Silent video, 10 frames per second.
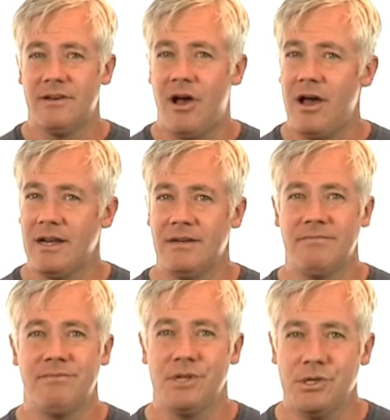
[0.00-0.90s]
on
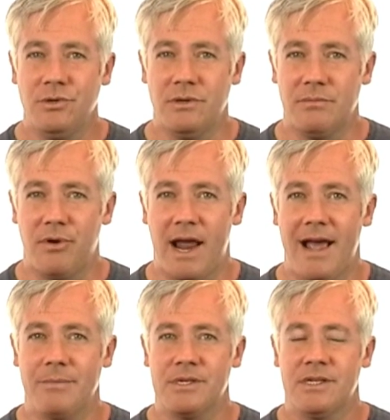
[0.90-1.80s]
the student,
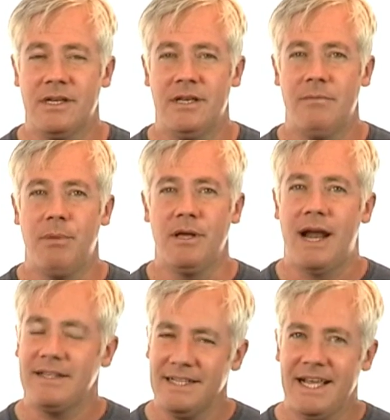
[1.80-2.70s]
perhaps. But
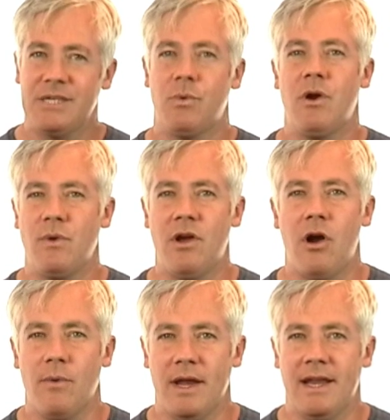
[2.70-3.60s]
I think that's where we
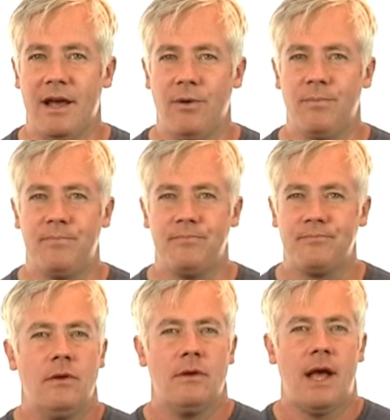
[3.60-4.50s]
are right now.
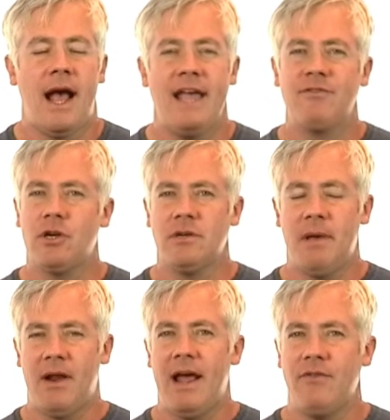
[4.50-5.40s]
I have talked
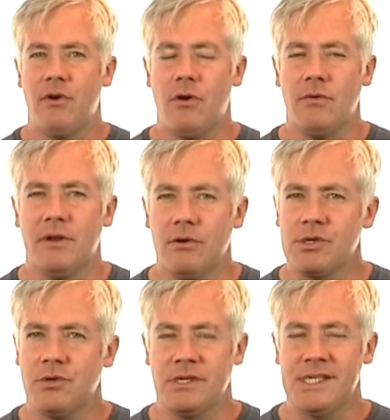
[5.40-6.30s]
about how there are
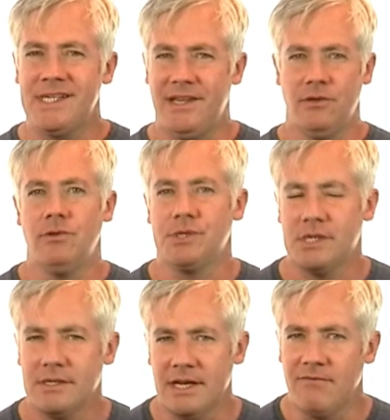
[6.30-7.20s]
certain
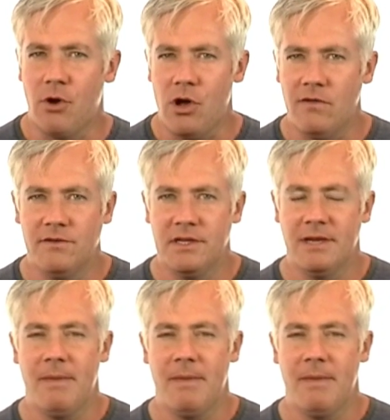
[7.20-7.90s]
skills involved in